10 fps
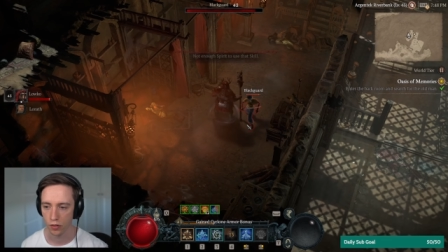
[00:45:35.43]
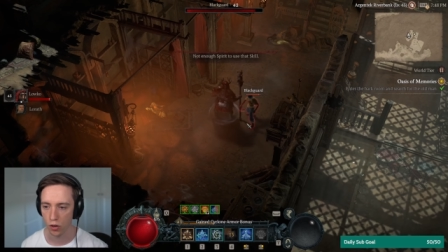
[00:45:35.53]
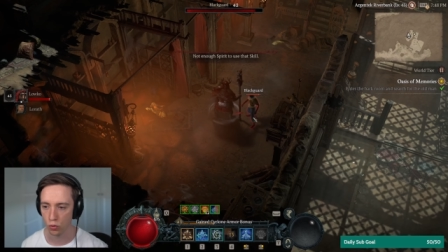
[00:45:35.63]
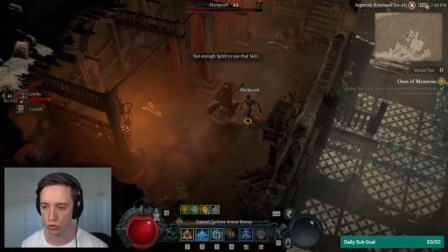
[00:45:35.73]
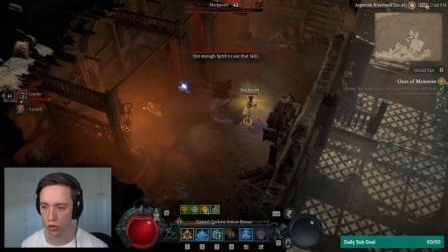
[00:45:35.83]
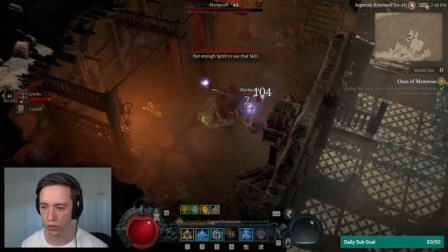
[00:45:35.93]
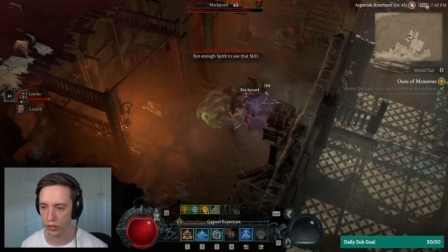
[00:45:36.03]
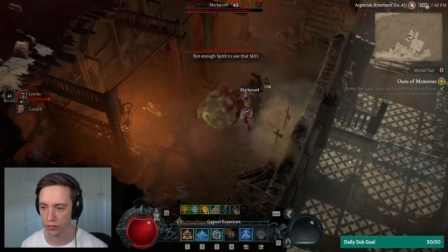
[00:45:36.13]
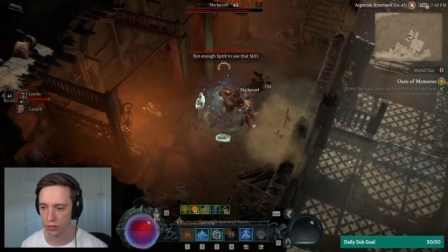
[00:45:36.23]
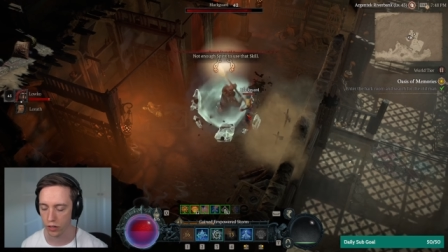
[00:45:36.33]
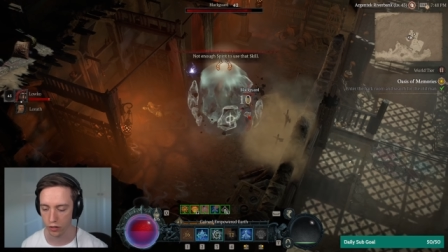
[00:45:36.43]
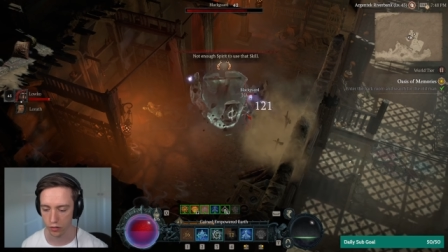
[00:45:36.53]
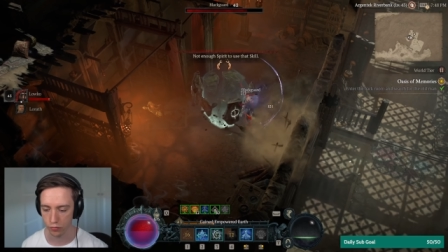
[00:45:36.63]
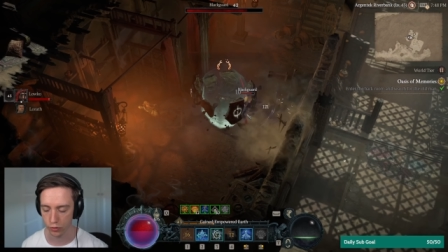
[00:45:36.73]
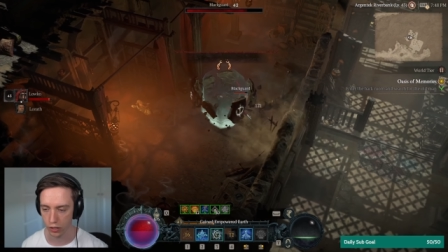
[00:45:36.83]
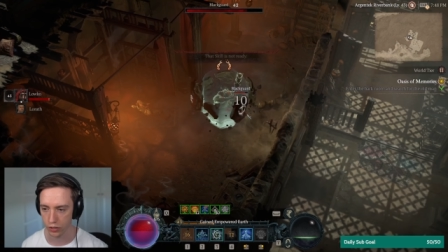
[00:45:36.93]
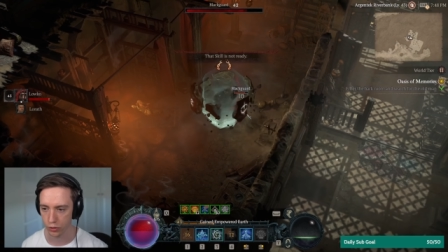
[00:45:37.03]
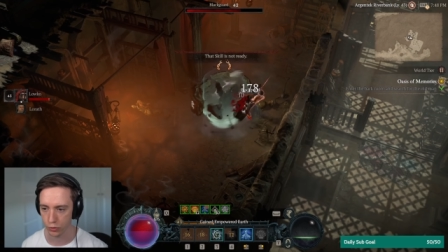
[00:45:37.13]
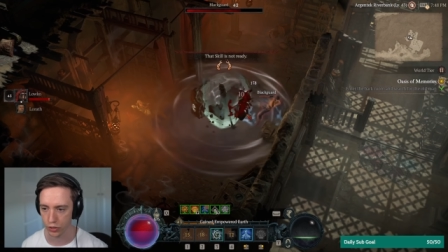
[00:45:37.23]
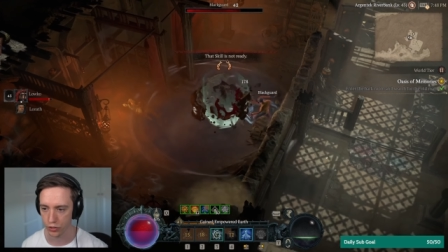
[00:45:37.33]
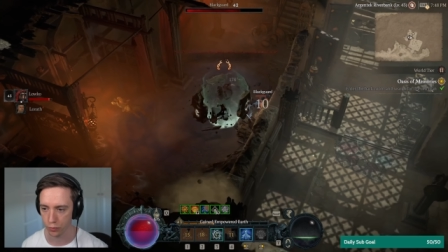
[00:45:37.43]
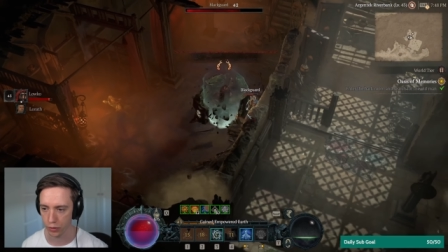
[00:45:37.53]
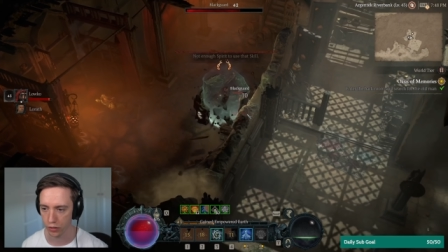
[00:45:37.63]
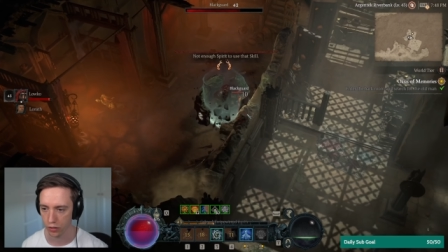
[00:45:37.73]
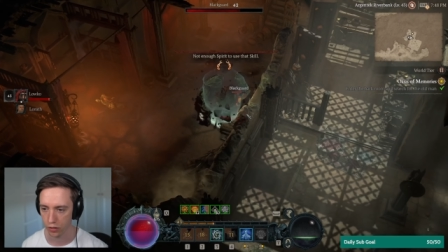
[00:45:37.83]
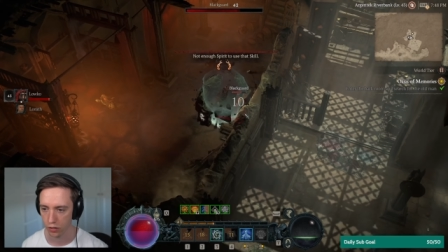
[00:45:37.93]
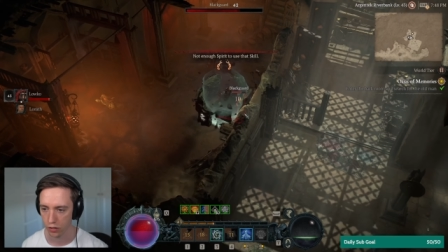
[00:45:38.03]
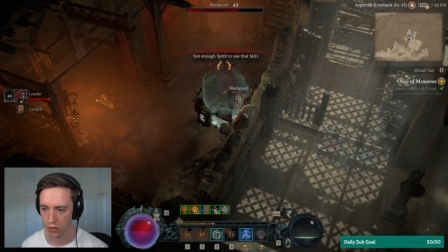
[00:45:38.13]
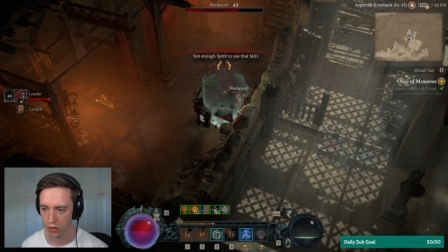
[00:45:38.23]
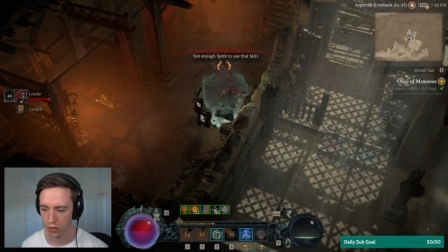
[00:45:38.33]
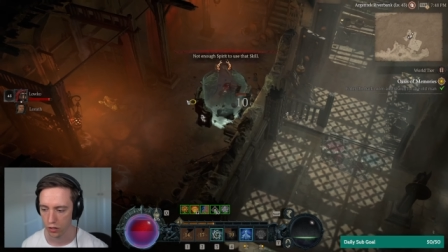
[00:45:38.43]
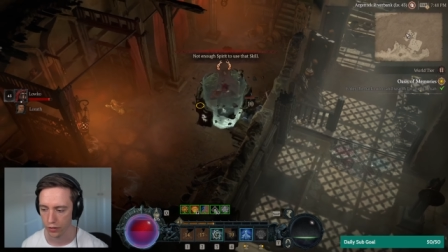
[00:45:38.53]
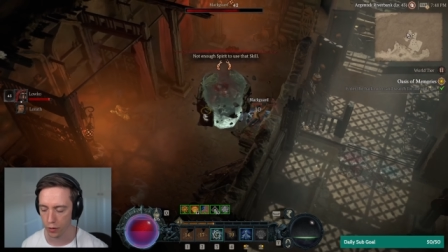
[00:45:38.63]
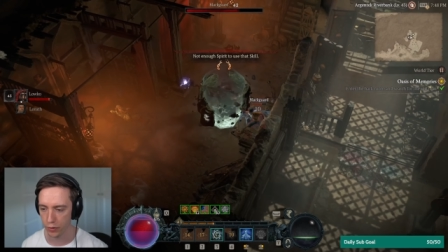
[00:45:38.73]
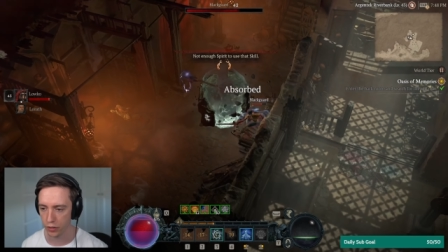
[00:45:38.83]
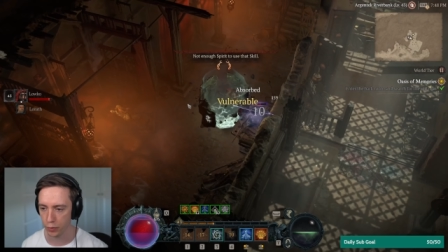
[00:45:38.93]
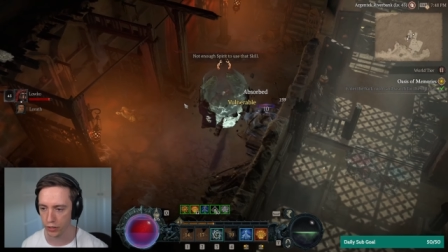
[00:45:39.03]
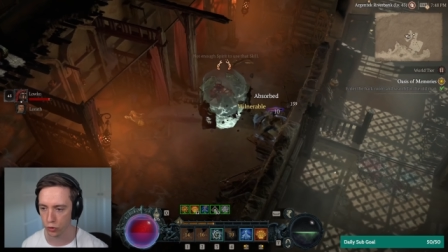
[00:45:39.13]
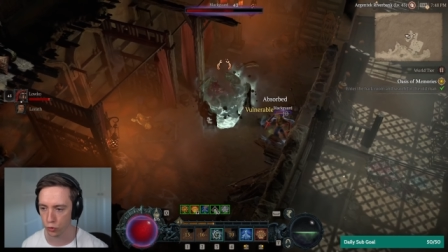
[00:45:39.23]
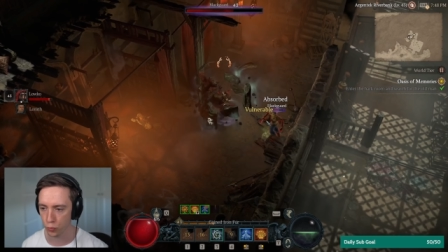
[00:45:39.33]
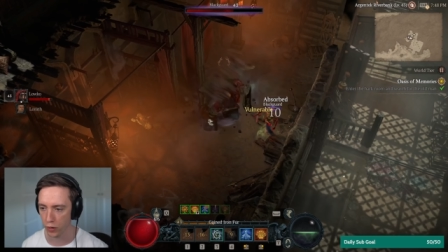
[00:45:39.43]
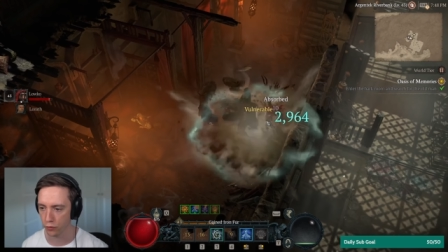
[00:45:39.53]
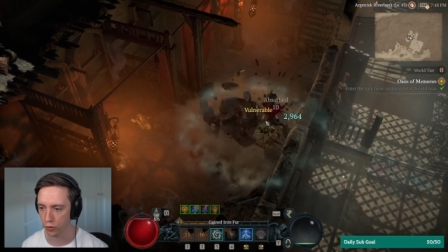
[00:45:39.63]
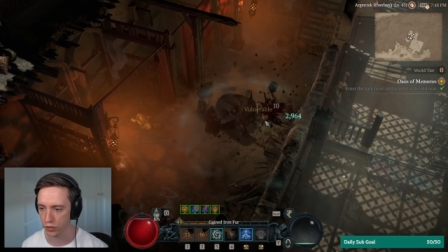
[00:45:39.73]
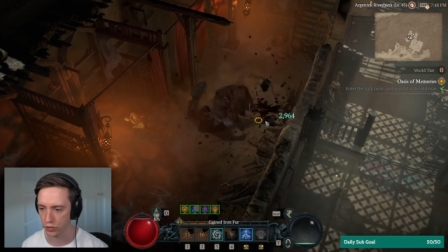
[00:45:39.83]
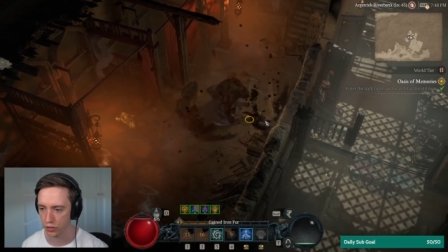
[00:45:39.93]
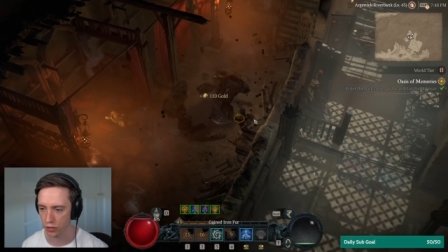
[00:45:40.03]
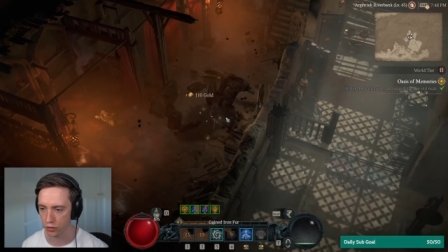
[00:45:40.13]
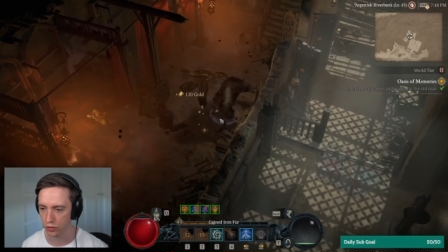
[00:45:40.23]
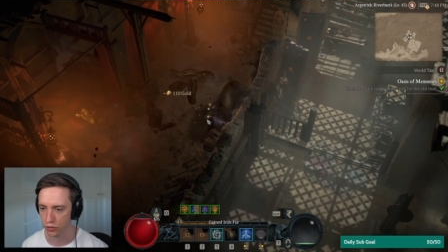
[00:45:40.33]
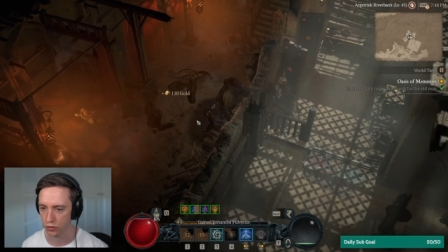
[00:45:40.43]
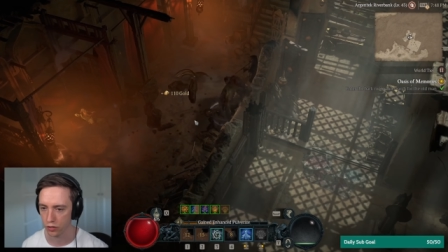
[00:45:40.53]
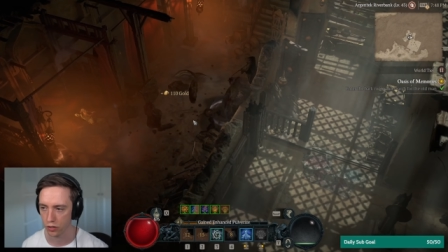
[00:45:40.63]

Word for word: Oh, sorry. I didn't realize I you were chasing me. Don't mean to be disrespectful, I just didn't notice.